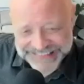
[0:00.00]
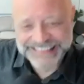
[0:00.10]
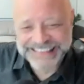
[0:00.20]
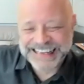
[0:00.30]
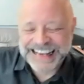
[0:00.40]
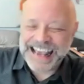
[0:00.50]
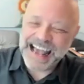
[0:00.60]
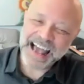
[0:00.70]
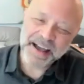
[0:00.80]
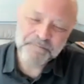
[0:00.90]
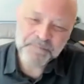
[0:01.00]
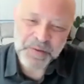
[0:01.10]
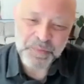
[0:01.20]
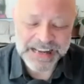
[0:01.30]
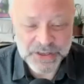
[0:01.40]
Yeah. Um,
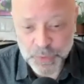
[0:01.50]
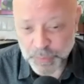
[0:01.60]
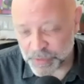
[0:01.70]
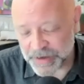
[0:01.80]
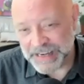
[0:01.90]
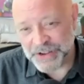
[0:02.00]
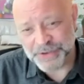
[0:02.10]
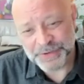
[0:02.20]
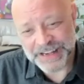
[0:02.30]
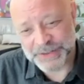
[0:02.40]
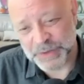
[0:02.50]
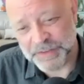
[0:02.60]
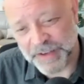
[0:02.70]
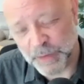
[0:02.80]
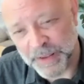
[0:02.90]
well, it's all pretty new. It's all
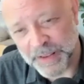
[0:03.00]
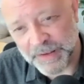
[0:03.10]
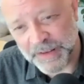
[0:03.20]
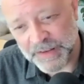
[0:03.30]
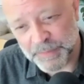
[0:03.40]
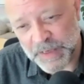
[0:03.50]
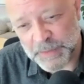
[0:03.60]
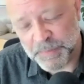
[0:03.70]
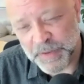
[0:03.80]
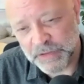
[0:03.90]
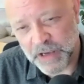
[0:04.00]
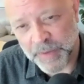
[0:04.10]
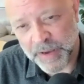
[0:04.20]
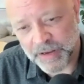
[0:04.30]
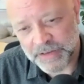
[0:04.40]
developing. It, it, it's building on
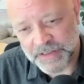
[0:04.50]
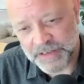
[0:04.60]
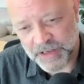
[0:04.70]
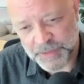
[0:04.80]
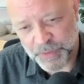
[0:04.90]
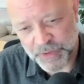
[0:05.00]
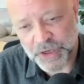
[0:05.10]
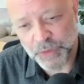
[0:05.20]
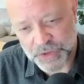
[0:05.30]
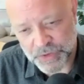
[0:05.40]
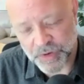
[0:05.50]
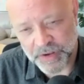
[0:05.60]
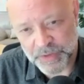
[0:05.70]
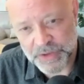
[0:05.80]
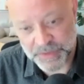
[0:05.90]
my last last book, Soul
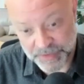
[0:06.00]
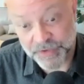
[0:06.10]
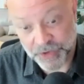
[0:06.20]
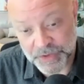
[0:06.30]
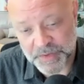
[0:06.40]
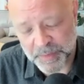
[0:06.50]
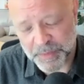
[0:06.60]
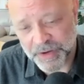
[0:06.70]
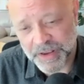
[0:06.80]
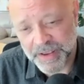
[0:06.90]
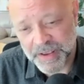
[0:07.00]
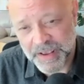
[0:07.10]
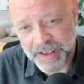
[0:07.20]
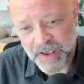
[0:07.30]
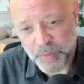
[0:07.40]
Story, which was a philosophy book,
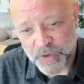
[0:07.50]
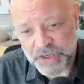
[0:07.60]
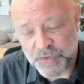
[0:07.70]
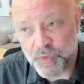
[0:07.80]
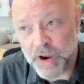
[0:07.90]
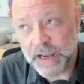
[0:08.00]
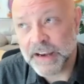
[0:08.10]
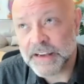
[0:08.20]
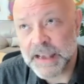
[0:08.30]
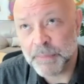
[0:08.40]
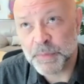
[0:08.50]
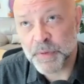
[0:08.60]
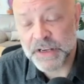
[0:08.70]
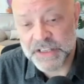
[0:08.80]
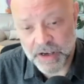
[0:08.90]
which is really an attempt to
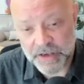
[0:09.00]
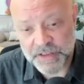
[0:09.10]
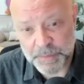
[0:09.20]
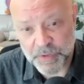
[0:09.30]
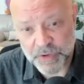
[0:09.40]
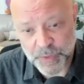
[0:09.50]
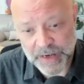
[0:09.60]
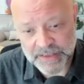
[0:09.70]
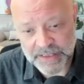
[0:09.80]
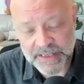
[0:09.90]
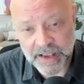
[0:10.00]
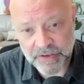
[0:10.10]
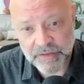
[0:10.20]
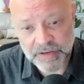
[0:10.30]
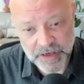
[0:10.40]
bring science and spirituality
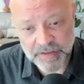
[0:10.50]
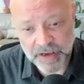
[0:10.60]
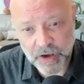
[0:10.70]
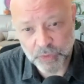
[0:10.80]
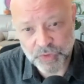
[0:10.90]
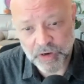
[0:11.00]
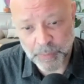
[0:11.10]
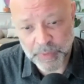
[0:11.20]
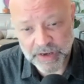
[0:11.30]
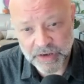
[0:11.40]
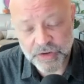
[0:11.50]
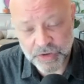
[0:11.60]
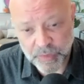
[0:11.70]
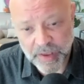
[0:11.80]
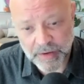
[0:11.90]
together because I think culturally we need to
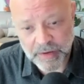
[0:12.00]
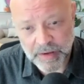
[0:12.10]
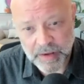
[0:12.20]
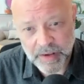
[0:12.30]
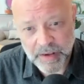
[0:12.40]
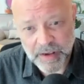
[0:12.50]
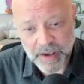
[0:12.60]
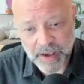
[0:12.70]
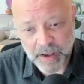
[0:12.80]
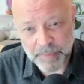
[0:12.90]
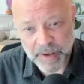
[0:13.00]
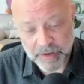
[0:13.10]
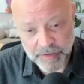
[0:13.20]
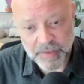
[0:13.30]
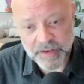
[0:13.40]
do that, um, and I
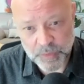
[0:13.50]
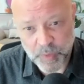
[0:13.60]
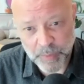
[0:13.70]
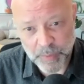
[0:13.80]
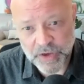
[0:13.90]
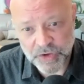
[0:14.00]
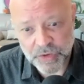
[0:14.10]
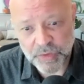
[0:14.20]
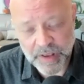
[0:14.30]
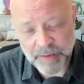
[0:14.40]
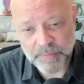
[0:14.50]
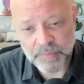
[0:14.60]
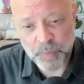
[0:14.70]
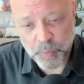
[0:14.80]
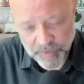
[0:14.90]
think there's a way we can do that
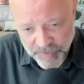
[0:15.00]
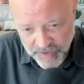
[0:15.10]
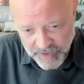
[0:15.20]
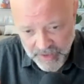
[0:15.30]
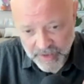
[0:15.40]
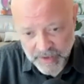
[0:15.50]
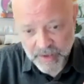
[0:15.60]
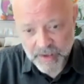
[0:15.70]
with the